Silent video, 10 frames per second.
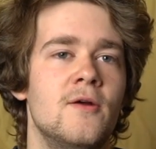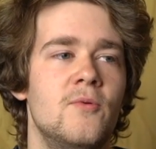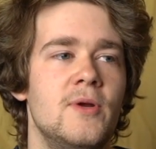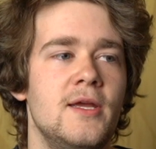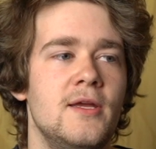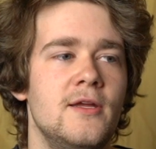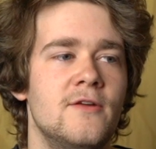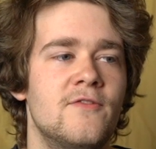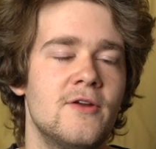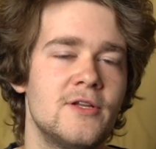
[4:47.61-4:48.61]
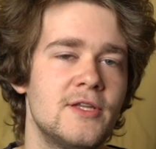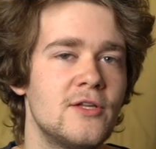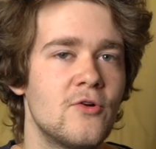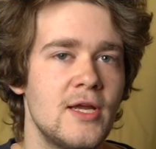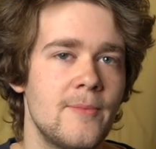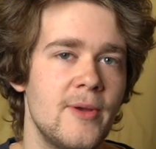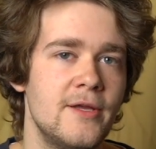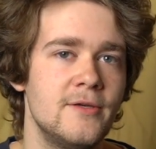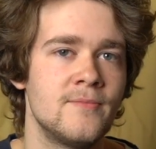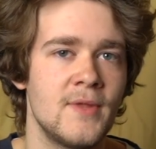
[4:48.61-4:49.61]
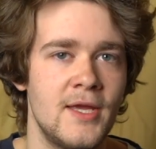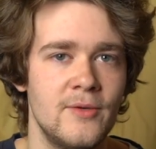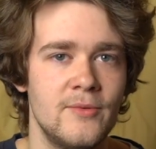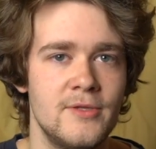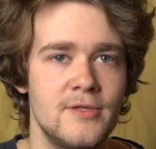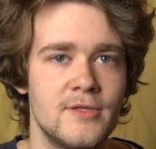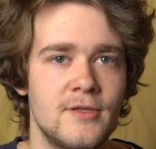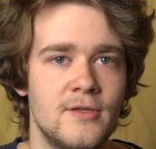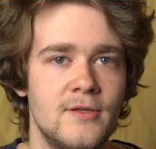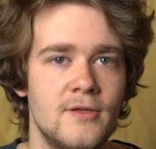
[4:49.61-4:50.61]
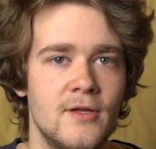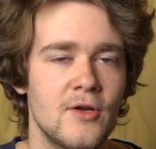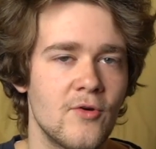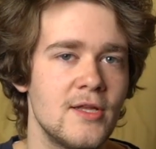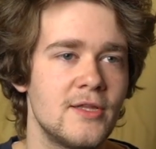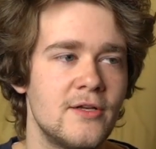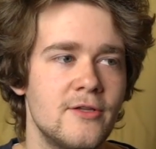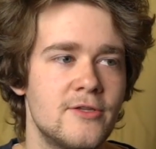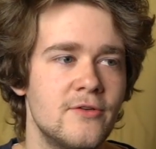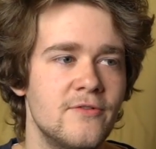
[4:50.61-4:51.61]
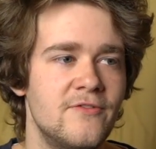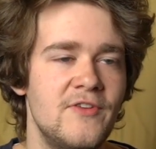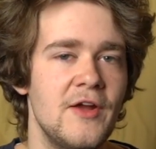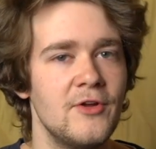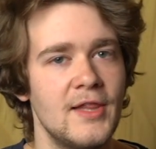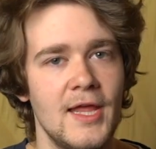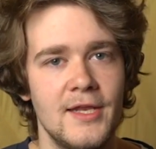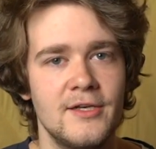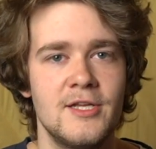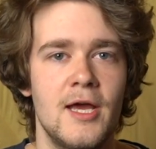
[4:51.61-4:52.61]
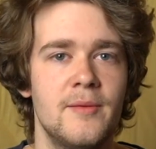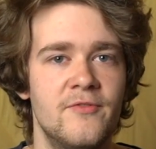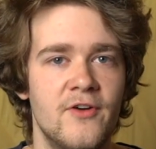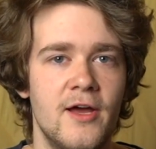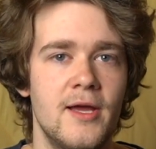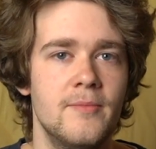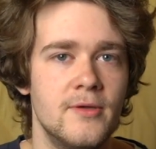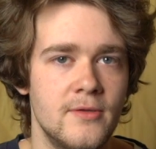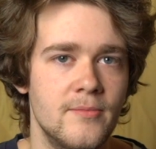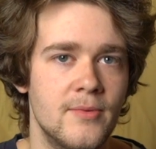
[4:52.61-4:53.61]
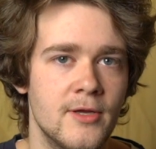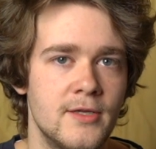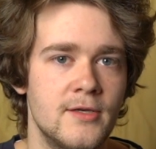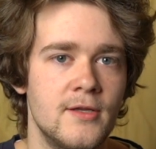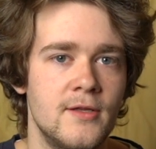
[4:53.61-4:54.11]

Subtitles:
we found a little creek bed, and it was a great little sort of fairyland type vibe, but